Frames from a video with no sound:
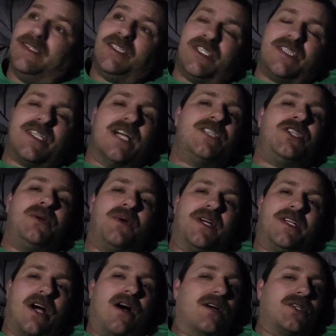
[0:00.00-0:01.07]
She said she
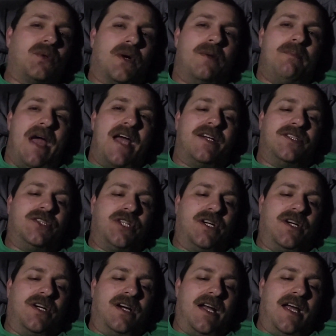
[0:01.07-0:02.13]
would talk to her
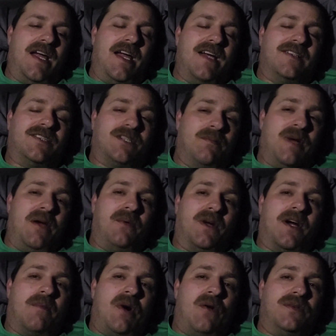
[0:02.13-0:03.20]
manager and somebody
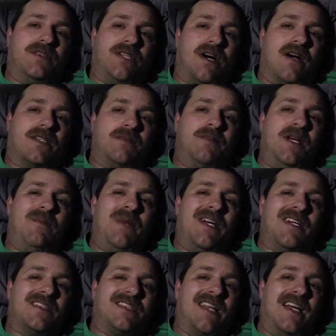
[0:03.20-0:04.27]
would come out and talk to me
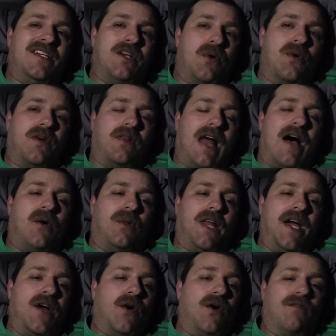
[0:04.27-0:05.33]
because they don't allow
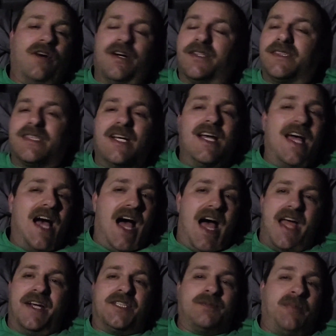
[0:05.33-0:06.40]
layovers.
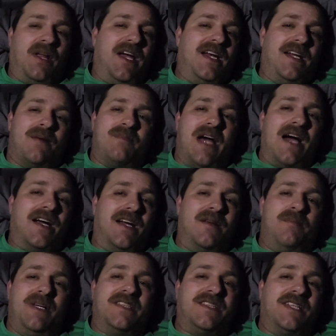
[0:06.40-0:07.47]
I explained I'm not going
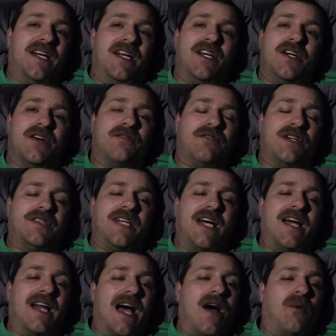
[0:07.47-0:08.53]
to be sitting here for
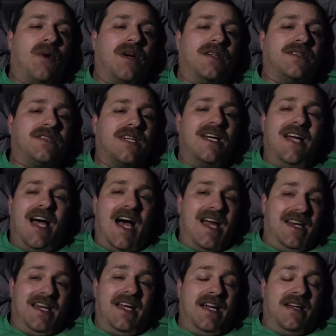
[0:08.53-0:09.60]
10 hours.
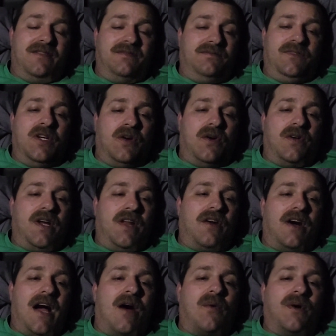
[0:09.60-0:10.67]
I needed, you know,
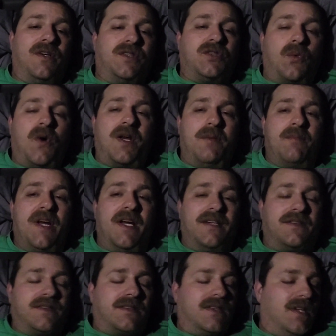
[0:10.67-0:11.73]
another hour and 20
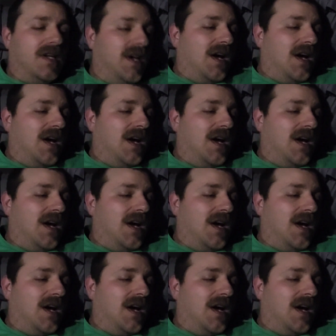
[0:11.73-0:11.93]
minutes.